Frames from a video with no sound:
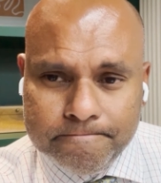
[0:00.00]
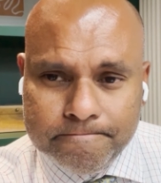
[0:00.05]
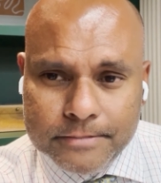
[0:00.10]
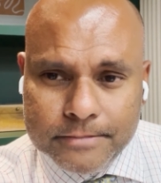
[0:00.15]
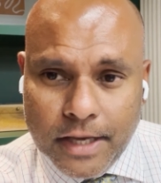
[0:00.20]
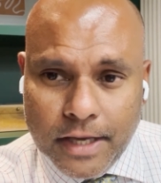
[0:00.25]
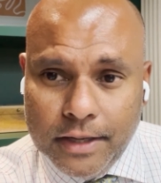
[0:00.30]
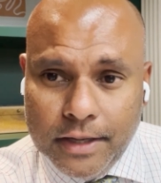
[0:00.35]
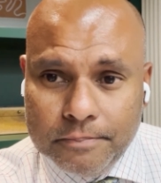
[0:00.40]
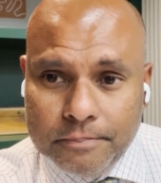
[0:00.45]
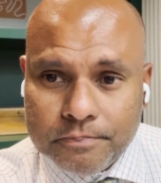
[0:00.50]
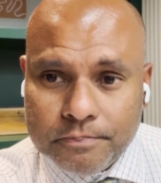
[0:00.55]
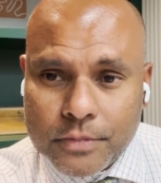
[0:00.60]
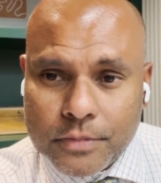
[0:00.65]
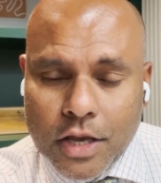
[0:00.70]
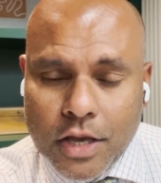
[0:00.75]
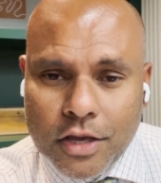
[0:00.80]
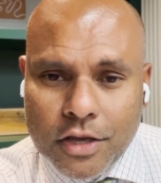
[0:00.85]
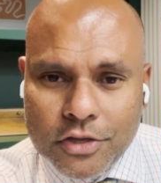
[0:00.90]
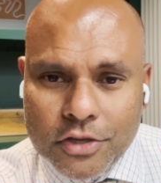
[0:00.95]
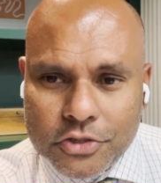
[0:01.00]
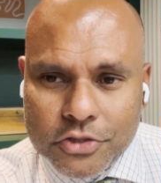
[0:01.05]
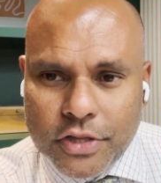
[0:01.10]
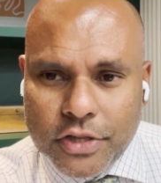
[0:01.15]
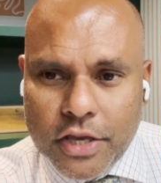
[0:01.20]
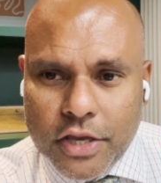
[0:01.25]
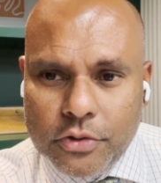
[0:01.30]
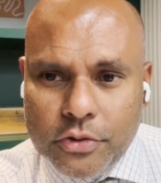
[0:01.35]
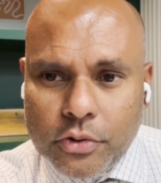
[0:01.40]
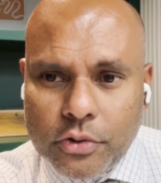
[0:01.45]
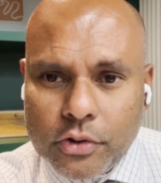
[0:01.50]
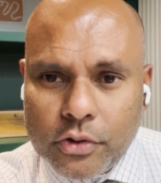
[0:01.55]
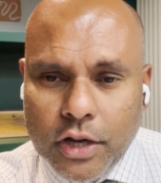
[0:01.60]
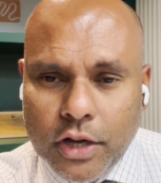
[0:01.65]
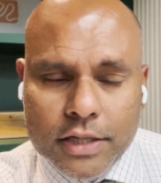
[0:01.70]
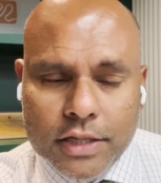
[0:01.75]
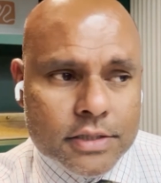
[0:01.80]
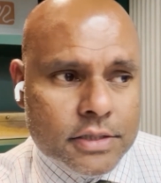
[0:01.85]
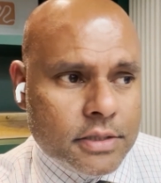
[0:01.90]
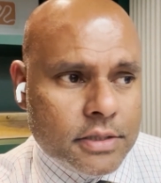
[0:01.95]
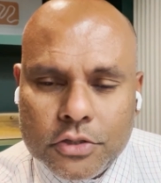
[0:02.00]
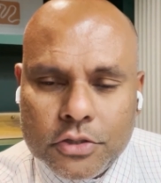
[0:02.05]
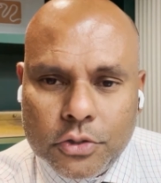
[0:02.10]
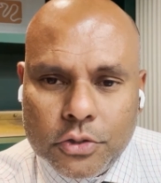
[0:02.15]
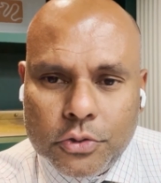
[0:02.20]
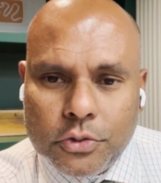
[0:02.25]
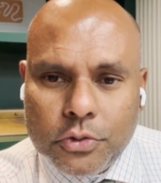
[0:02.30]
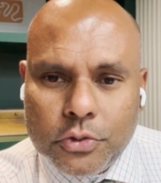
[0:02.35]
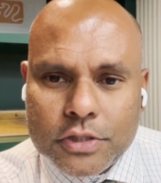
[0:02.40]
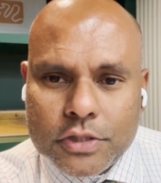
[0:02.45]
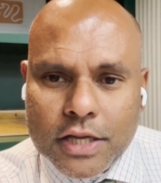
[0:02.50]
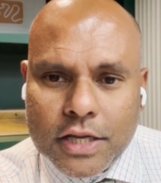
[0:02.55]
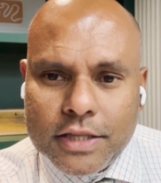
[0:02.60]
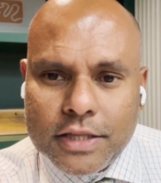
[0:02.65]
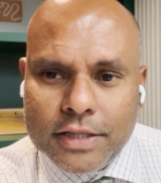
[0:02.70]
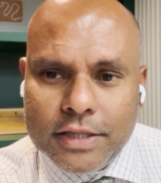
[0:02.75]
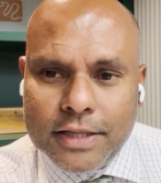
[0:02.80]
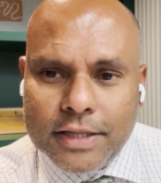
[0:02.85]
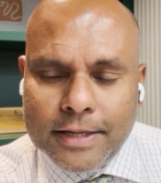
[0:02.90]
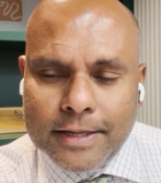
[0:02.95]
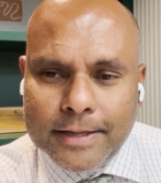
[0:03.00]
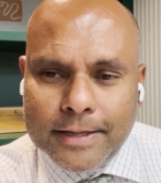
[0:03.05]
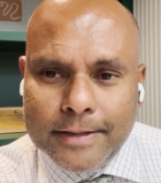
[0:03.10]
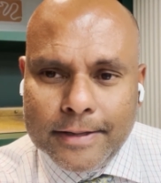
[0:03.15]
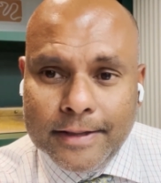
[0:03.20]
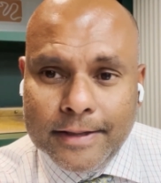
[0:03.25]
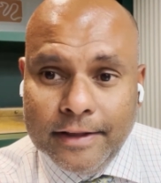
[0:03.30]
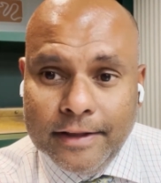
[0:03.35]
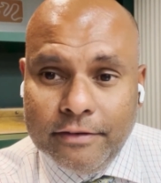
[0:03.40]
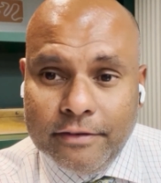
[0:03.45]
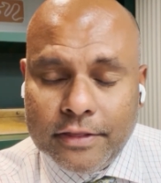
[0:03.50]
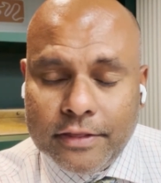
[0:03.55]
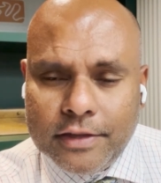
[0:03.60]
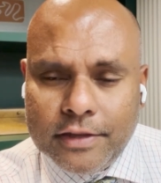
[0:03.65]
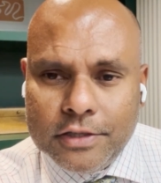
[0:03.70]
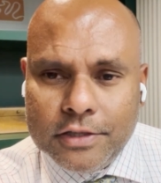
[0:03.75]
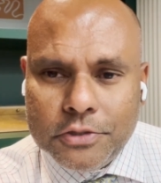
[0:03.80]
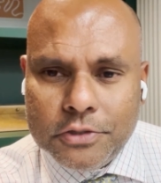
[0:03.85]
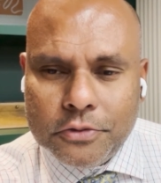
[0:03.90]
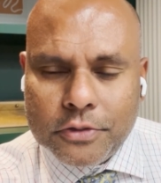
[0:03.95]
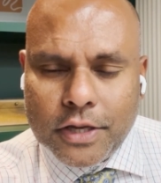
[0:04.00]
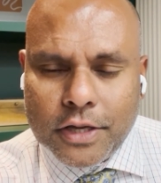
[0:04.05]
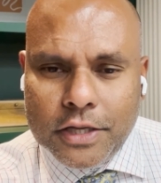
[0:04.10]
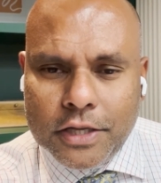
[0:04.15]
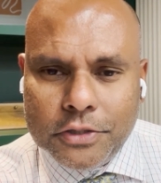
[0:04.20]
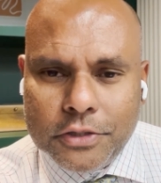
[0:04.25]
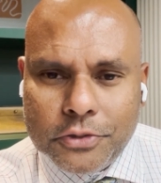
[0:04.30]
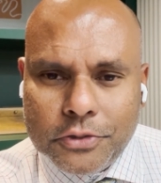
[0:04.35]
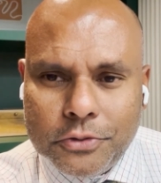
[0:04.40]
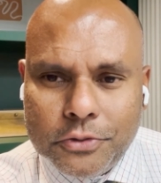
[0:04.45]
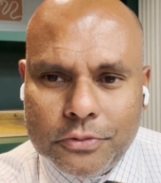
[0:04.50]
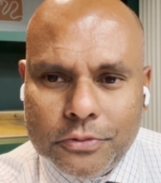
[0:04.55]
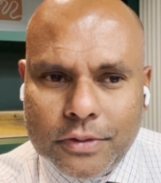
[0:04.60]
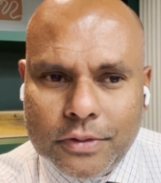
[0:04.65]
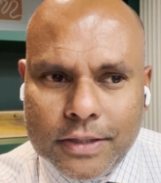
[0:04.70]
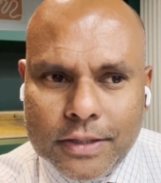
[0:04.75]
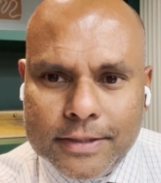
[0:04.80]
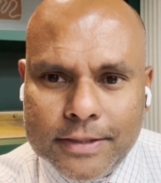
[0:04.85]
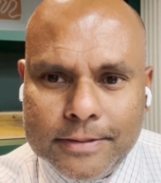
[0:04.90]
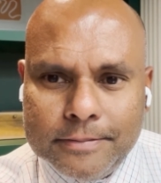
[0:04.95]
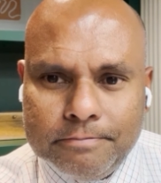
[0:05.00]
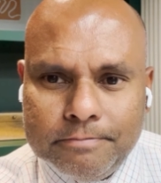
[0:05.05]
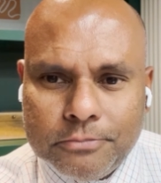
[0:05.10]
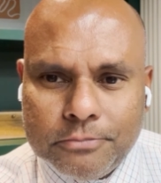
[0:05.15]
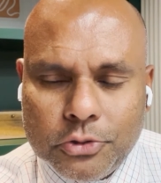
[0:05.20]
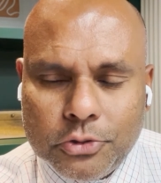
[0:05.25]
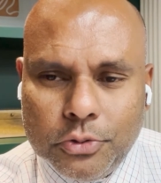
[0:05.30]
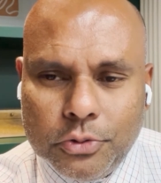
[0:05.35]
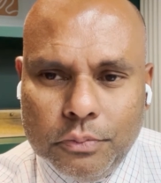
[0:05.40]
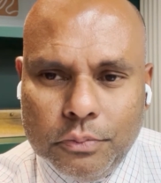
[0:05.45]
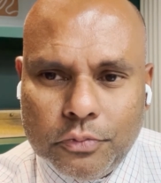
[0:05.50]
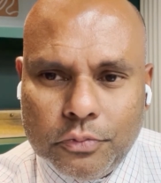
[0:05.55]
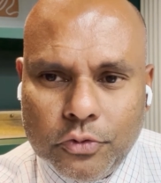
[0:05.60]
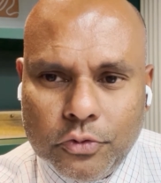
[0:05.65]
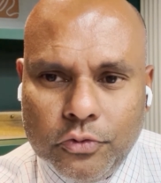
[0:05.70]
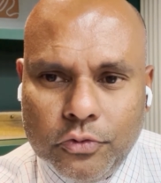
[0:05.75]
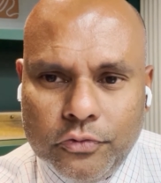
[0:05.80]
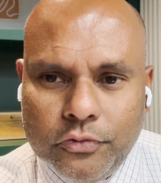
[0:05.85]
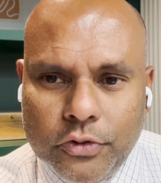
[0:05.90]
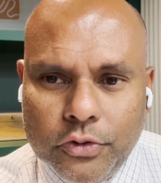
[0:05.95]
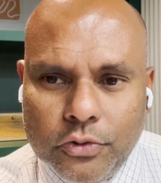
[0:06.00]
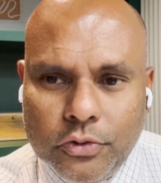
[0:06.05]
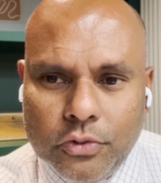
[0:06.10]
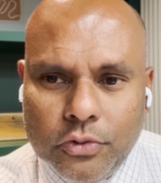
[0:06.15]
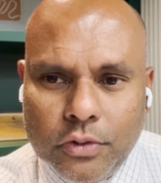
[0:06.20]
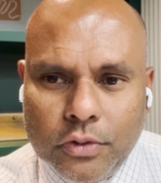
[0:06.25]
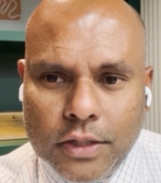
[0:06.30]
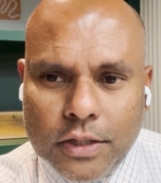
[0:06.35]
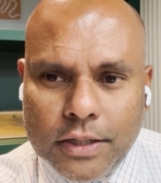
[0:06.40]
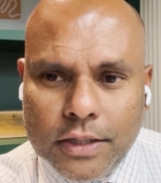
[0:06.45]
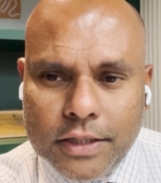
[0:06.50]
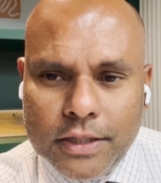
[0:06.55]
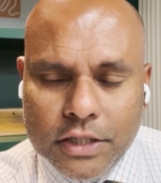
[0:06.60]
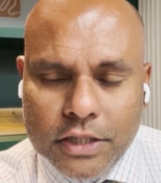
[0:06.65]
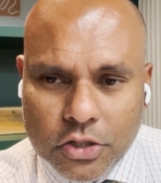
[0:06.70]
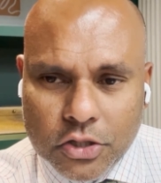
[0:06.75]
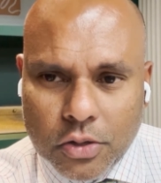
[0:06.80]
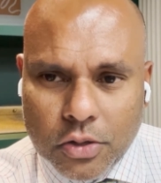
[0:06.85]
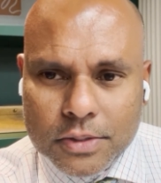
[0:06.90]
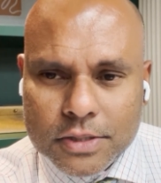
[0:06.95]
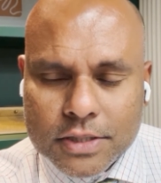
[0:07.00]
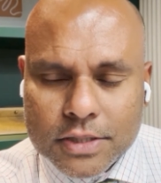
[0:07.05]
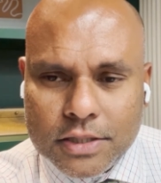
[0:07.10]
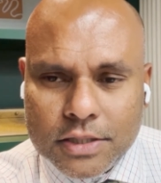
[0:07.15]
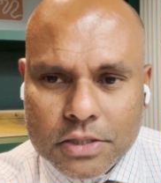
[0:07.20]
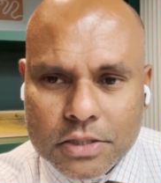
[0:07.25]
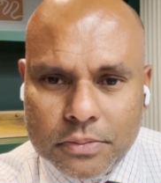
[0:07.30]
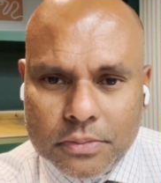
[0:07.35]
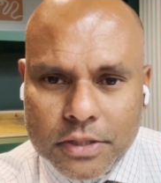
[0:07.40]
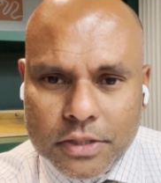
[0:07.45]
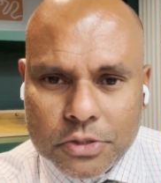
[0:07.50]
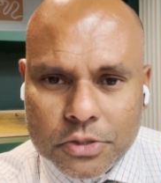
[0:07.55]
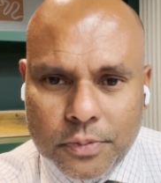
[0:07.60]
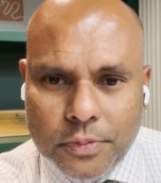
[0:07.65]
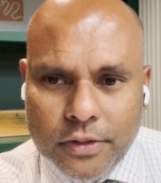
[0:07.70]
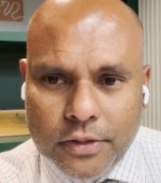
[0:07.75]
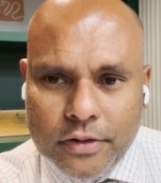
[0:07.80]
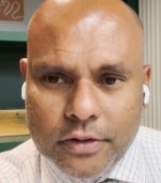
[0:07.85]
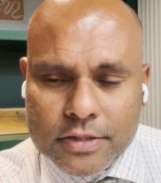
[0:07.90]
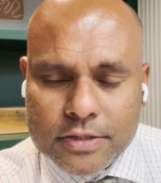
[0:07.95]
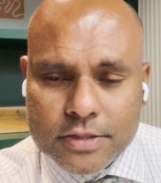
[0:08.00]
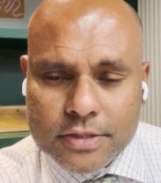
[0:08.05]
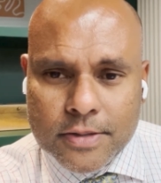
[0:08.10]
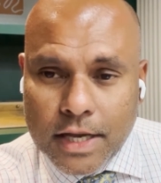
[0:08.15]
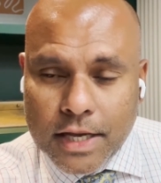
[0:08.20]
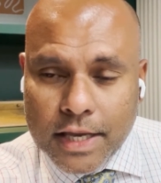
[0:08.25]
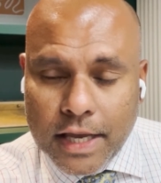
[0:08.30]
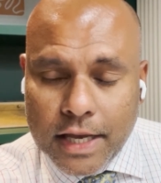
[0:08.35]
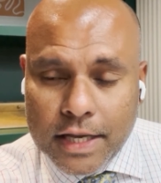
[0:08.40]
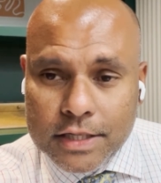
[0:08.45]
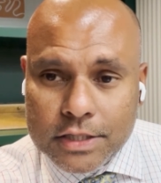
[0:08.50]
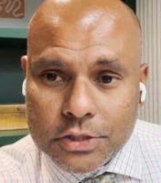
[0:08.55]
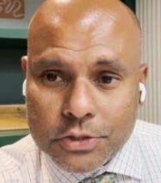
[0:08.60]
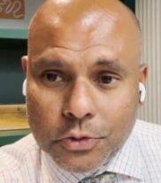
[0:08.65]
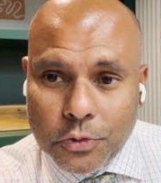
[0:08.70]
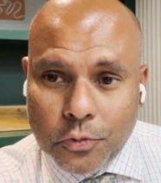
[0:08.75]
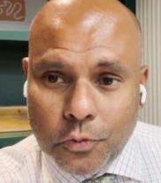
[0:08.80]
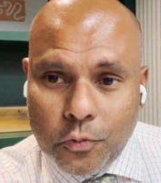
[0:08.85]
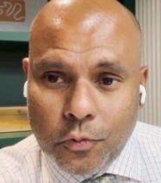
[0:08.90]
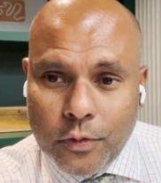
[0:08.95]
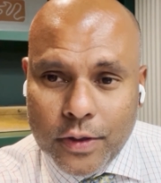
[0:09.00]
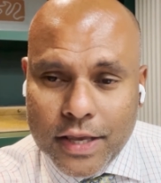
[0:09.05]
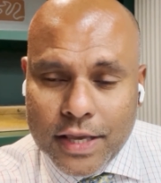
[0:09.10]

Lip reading: yeah, so there you go, guys. So those are the 11 things you can do to improve your e-commerce customer experience. Again, so